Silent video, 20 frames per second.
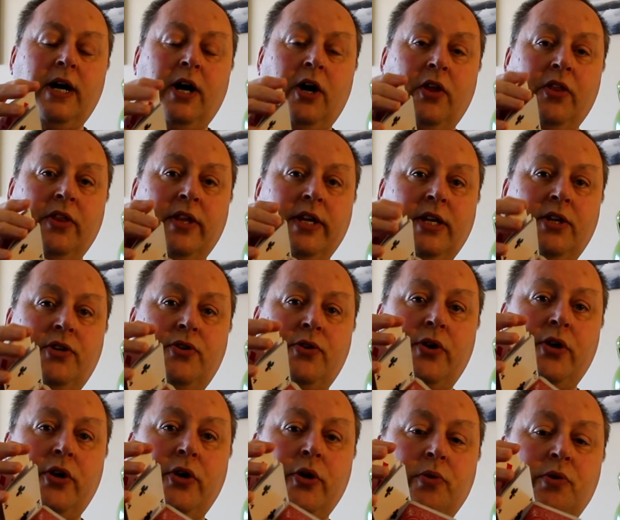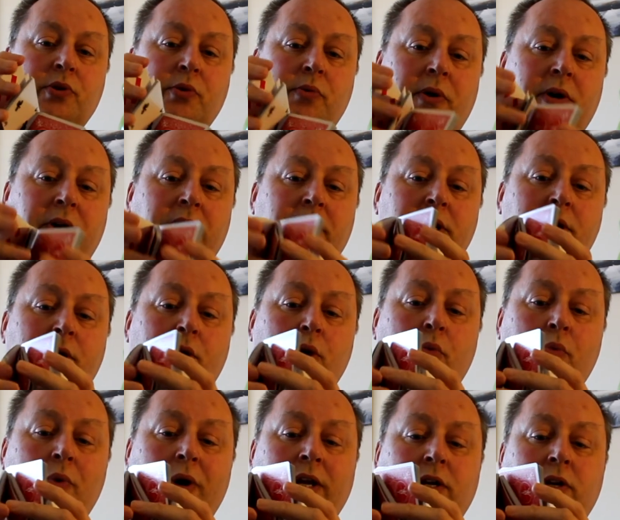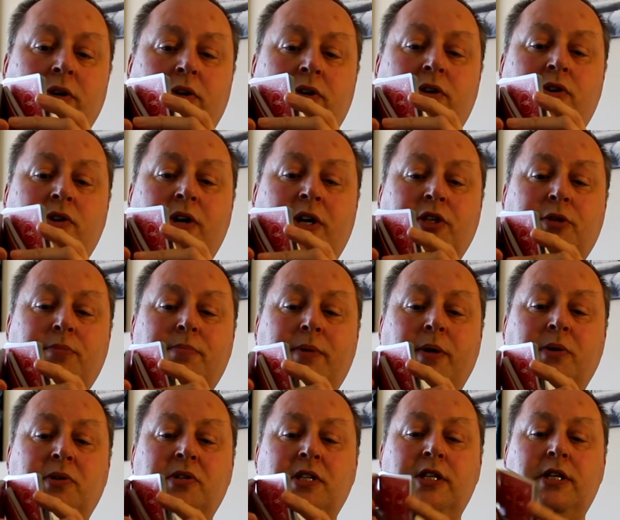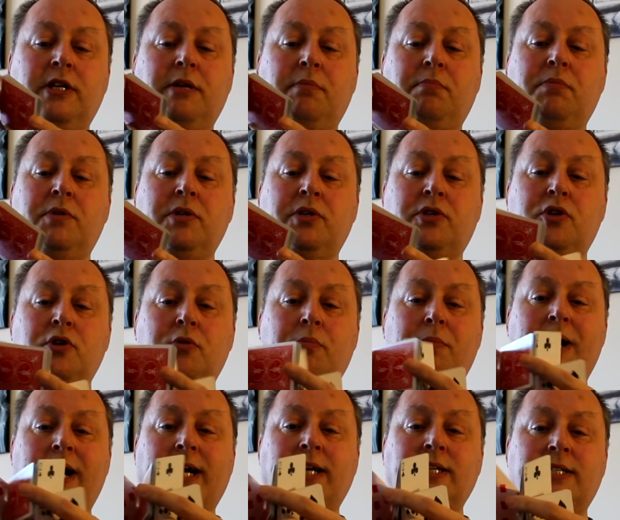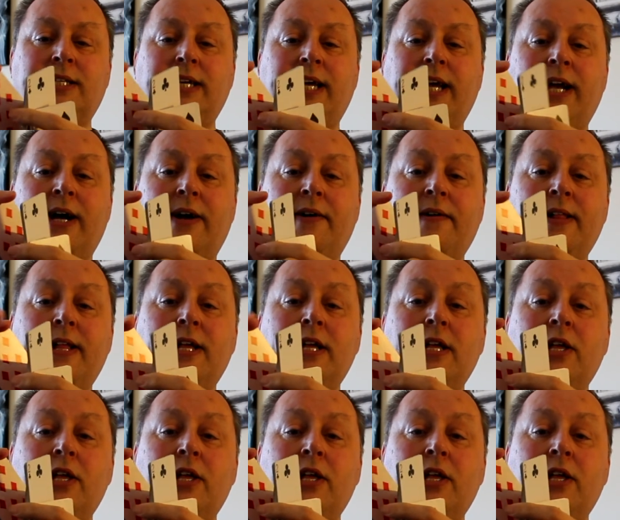on the Hooser one, when you're transposing the 2 packets here,